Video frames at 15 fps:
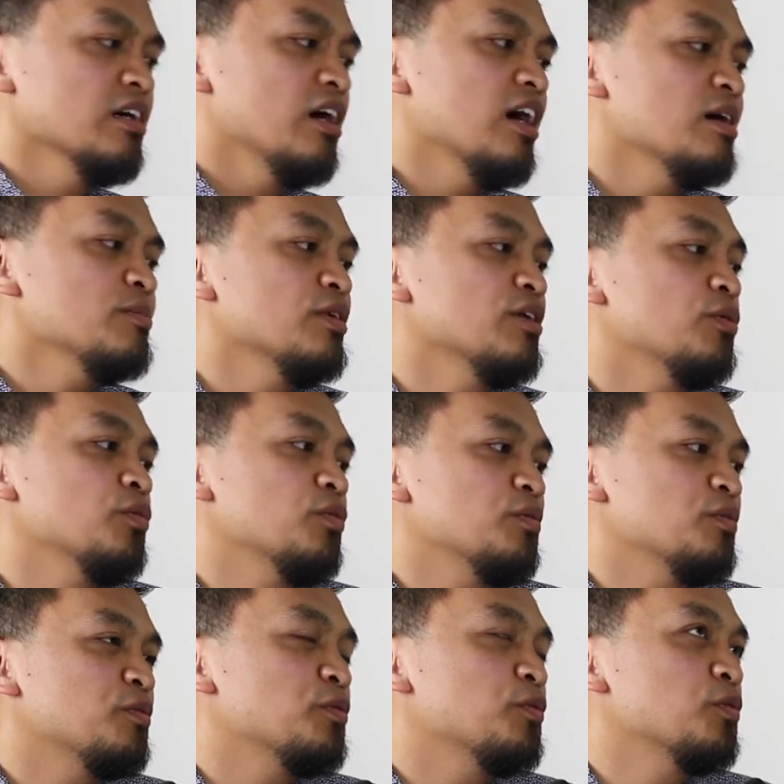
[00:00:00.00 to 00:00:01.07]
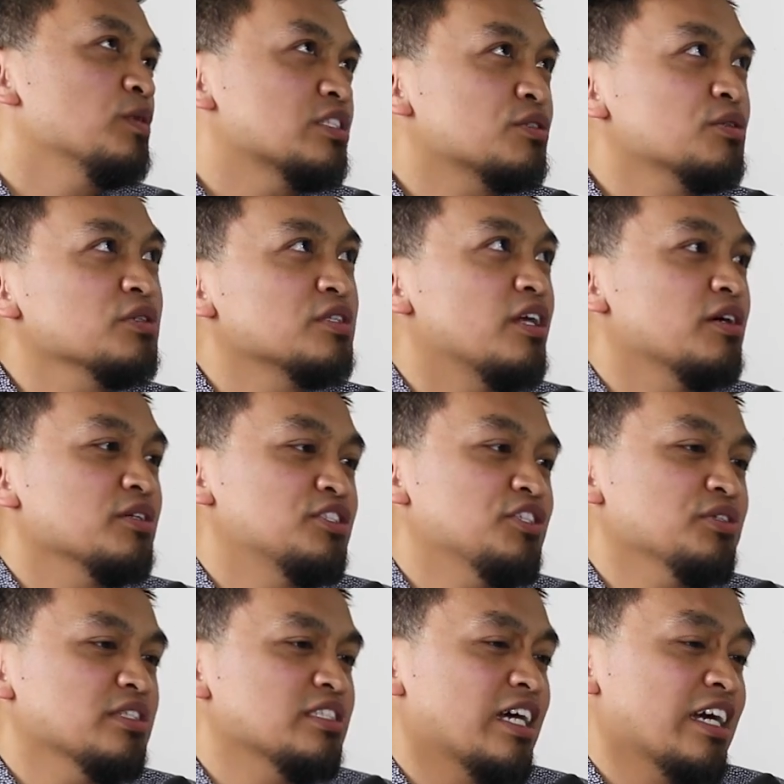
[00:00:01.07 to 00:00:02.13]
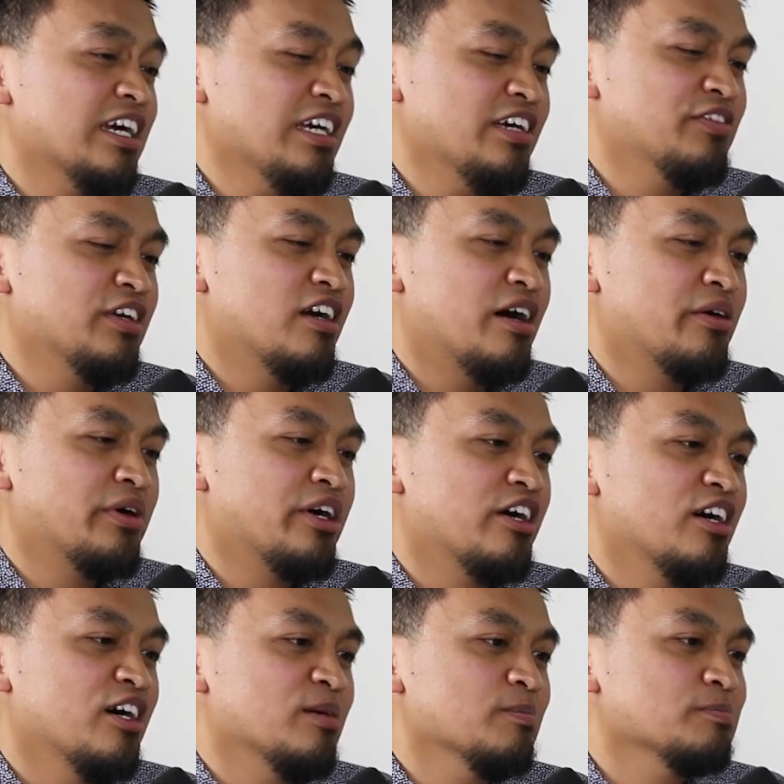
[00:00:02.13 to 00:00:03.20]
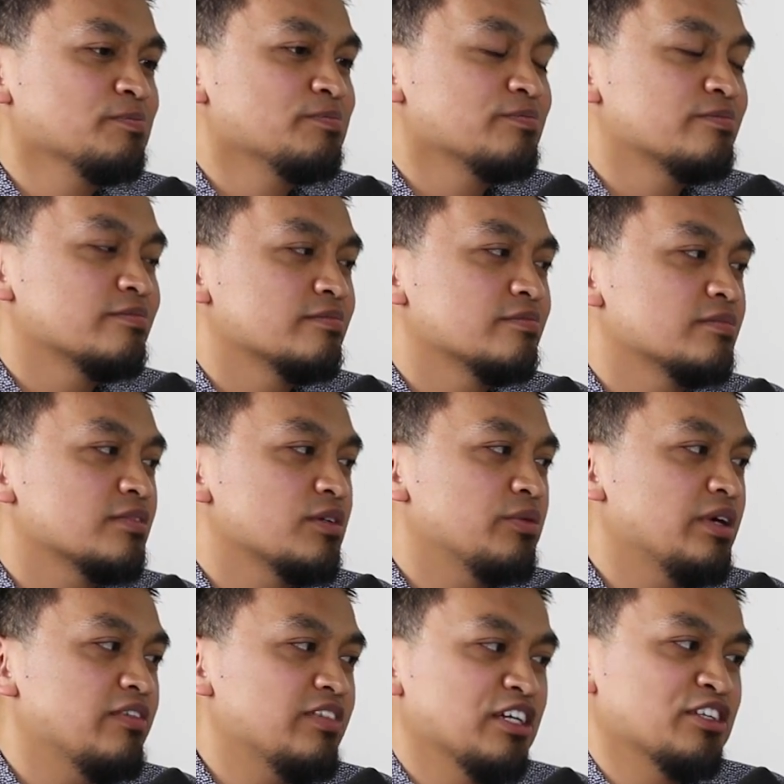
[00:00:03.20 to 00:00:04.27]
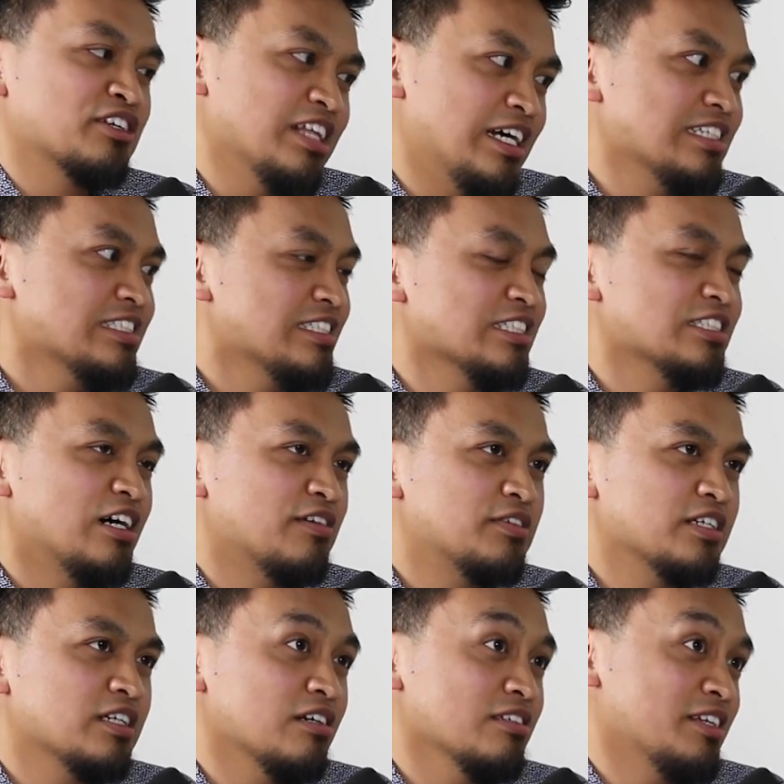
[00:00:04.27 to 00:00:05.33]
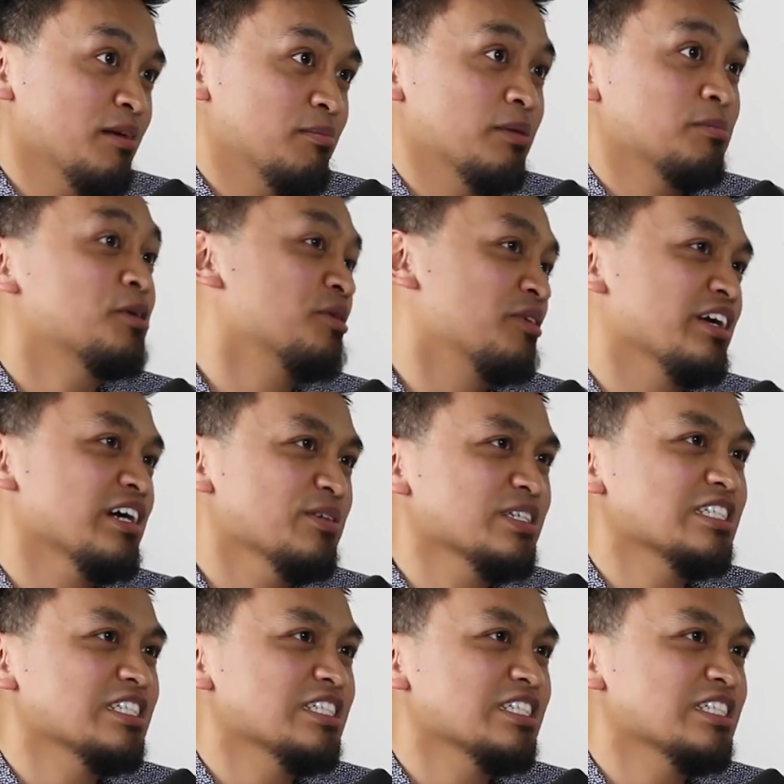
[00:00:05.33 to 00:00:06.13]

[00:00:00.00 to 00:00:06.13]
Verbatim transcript: um what's cool though too is like even our um we have another class that's offered called K-pop choreo,